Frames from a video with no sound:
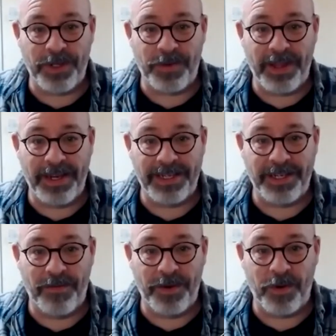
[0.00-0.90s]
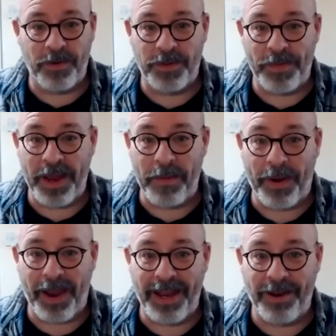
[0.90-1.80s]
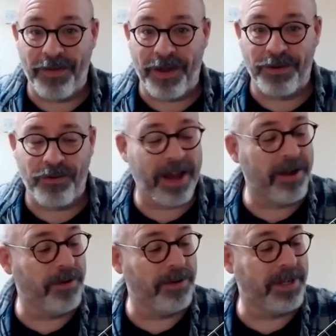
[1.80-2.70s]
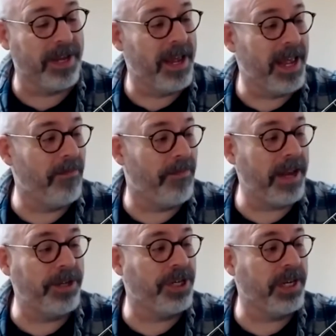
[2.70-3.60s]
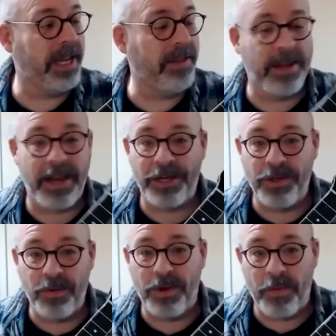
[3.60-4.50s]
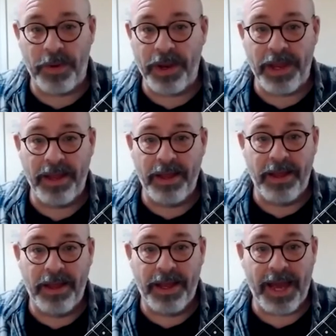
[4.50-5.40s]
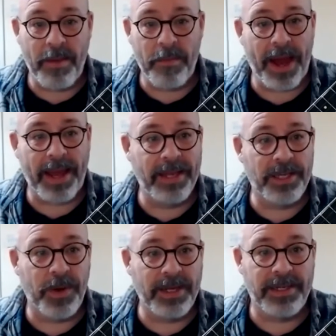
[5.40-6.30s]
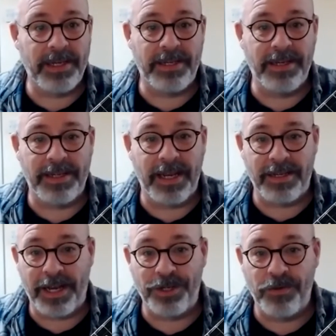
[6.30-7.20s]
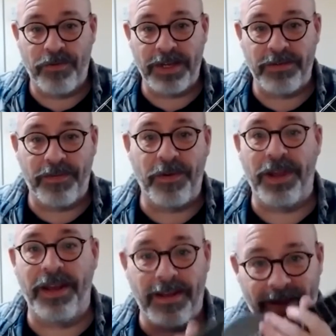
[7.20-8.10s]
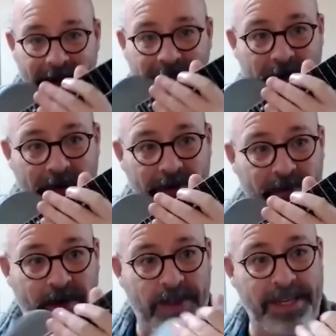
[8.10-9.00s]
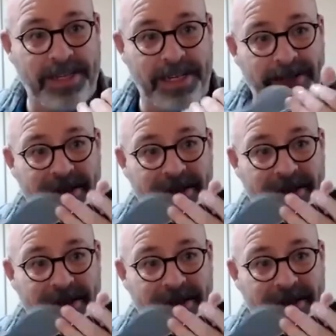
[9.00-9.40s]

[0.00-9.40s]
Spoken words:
when they discovered what was being played on those records. Eventually, the National Company came back into existence as National Resophonic, and that's what this is.